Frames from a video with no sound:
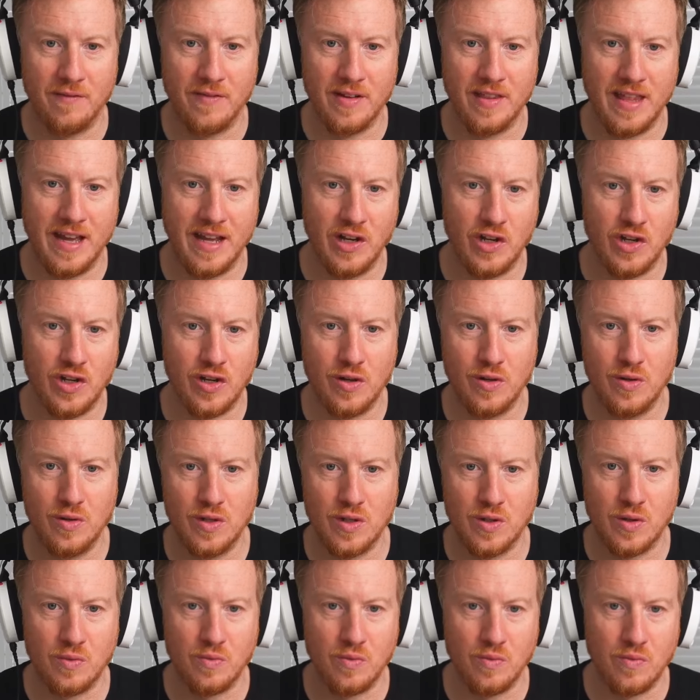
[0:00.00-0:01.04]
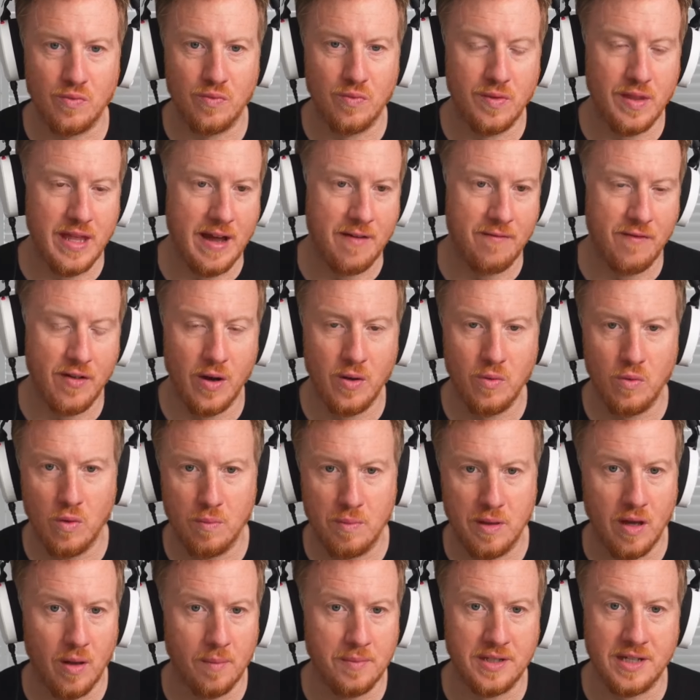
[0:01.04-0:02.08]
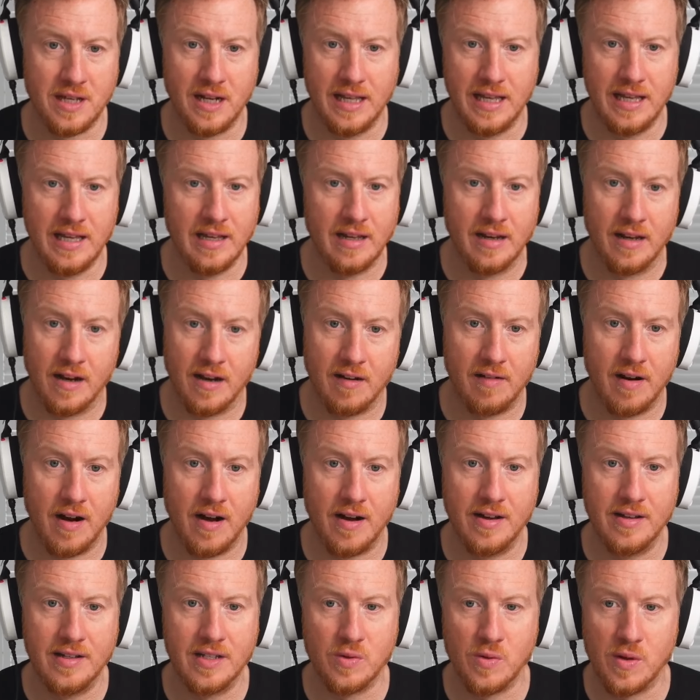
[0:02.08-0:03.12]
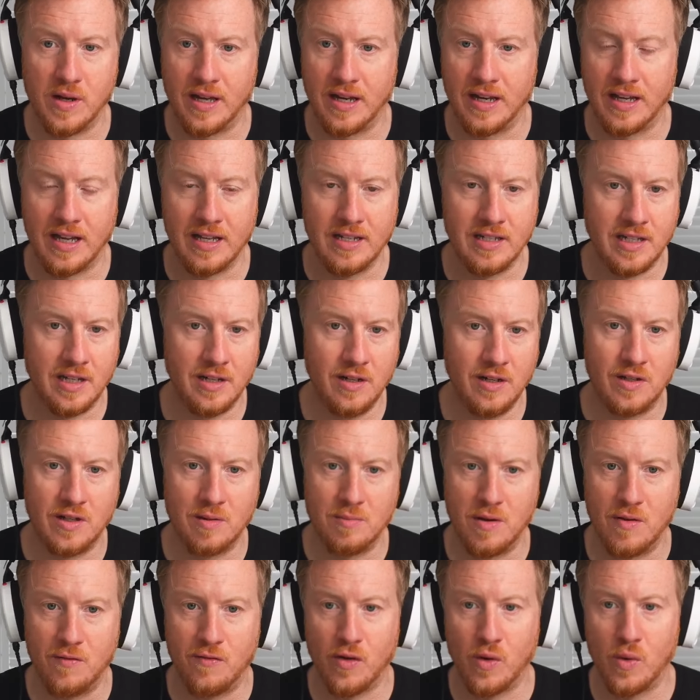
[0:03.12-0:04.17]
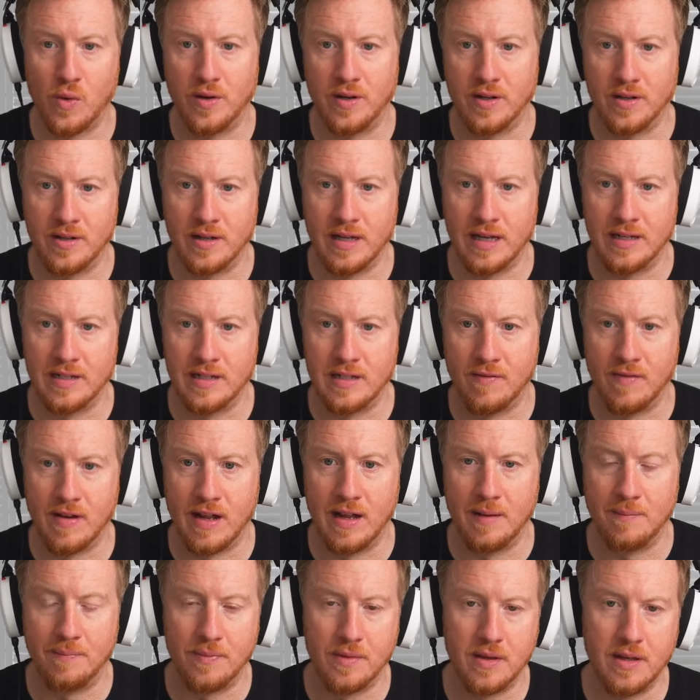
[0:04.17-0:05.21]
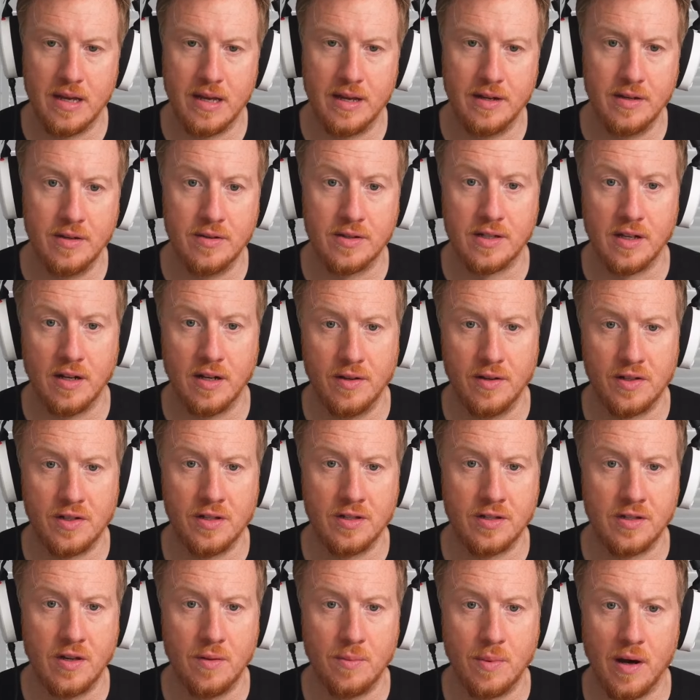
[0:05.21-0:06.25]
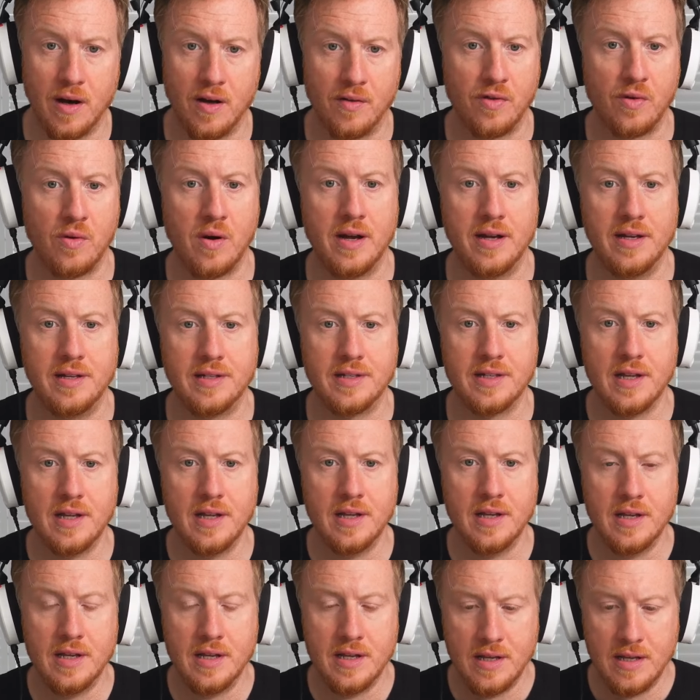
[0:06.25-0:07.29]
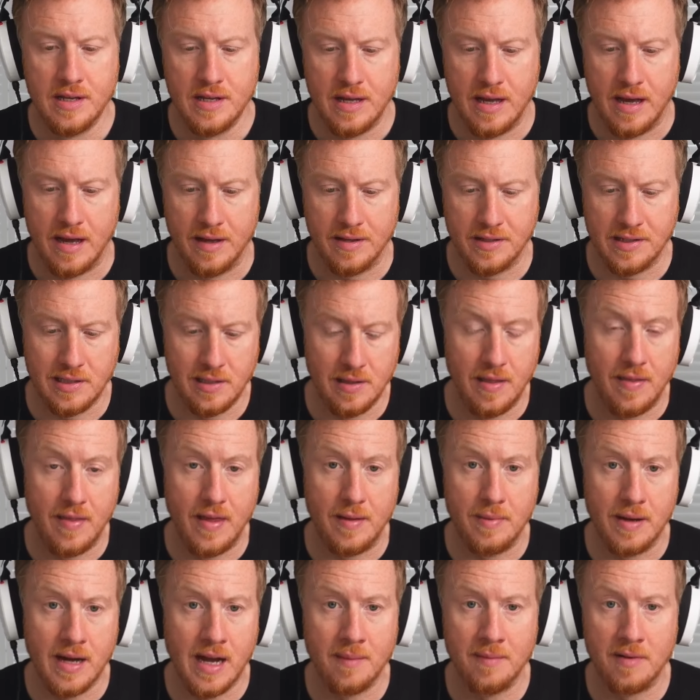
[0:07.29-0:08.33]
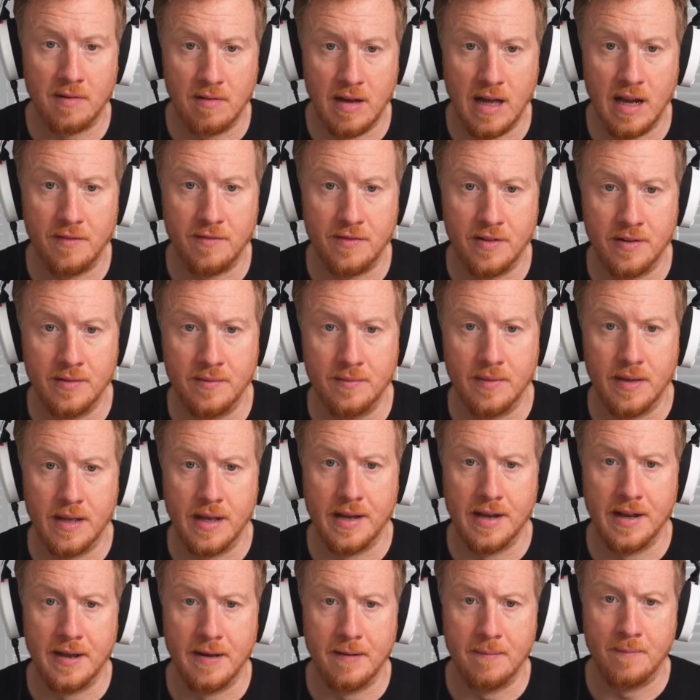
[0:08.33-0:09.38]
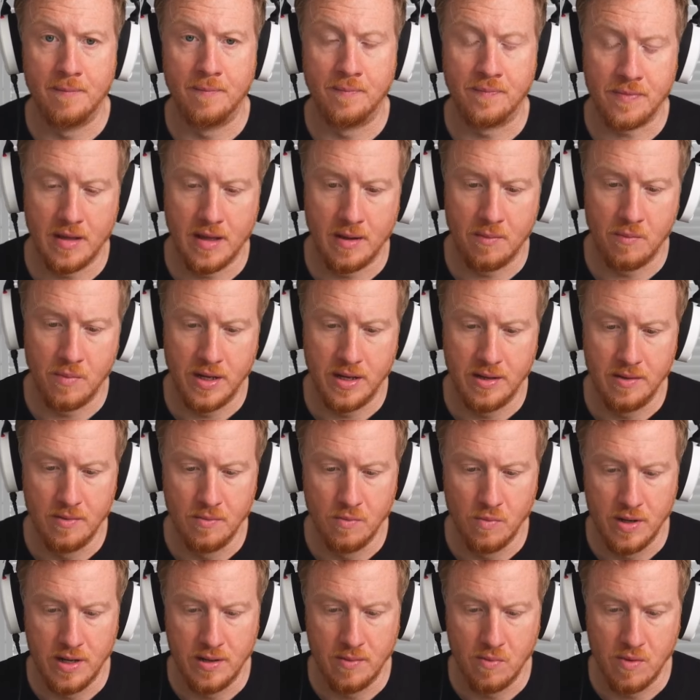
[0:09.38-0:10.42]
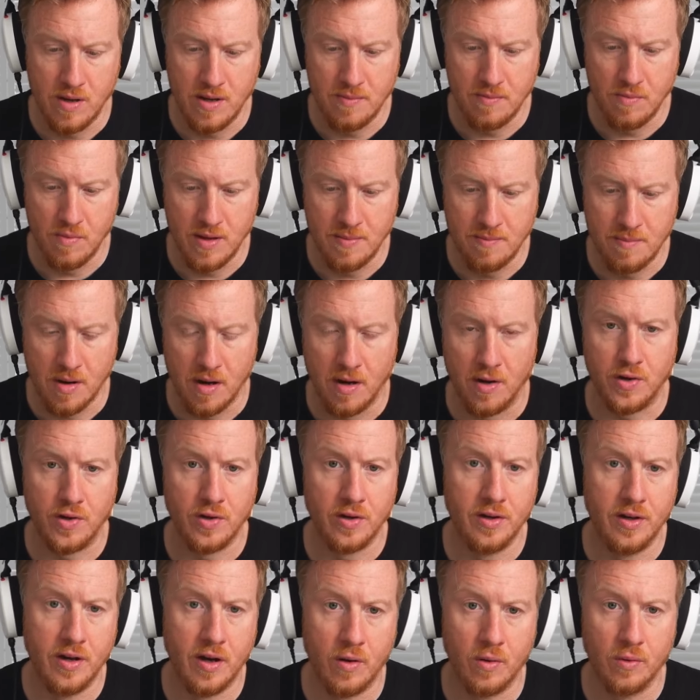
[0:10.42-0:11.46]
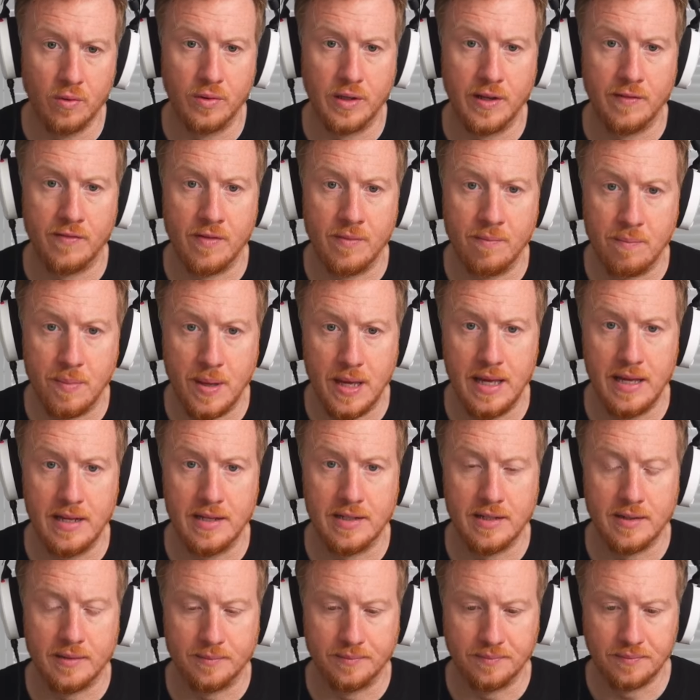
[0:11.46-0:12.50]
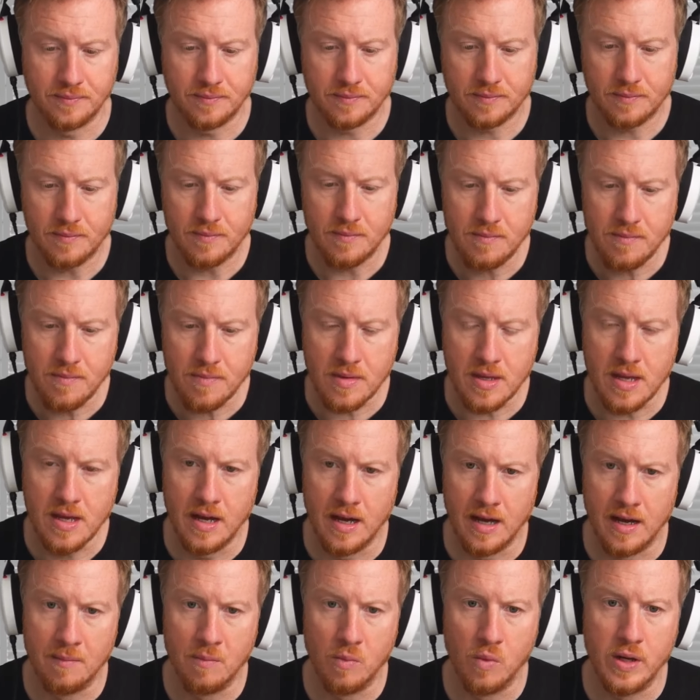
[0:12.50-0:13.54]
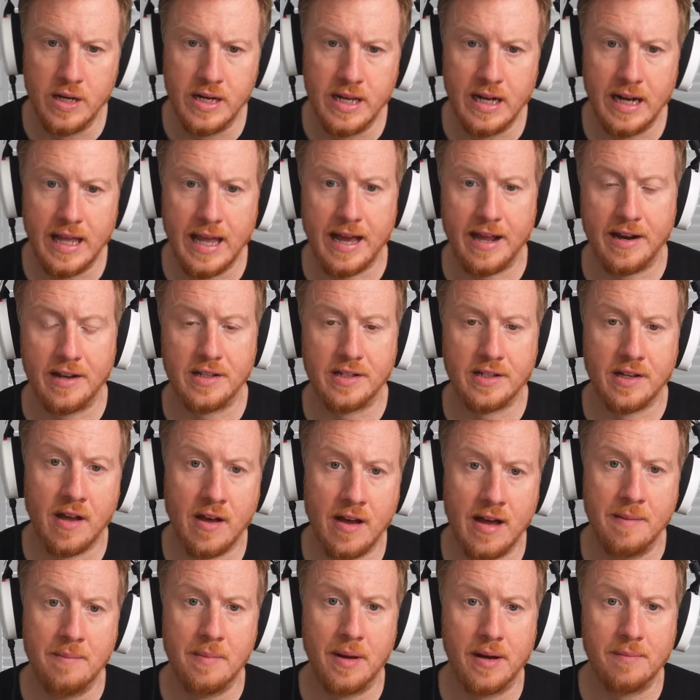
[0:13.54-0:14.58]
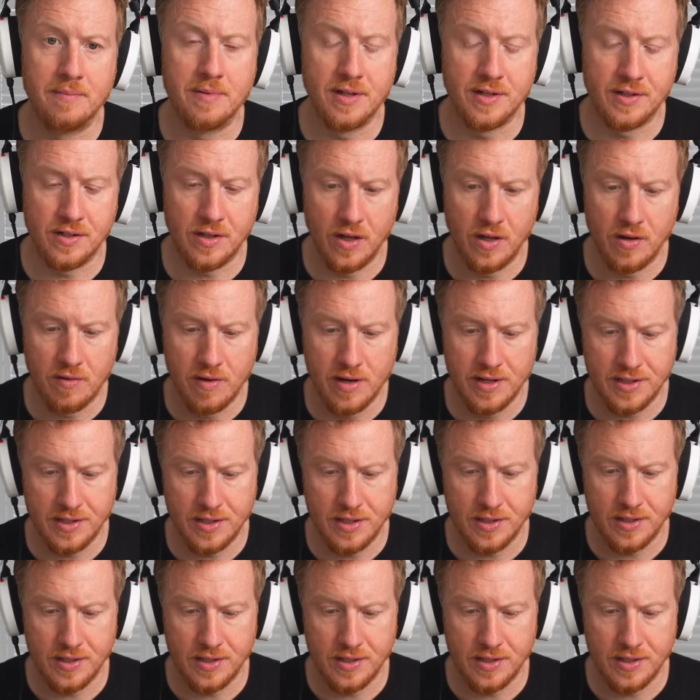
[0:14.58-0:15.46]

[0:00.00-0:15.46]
they choose, their vote will be obsolete in our eyes. We're going to continue to move forward and develop new solutions, new pathways, so that they become irrelevant. And we march on a whole different beat. We're nearly out of time, but I'm just curious,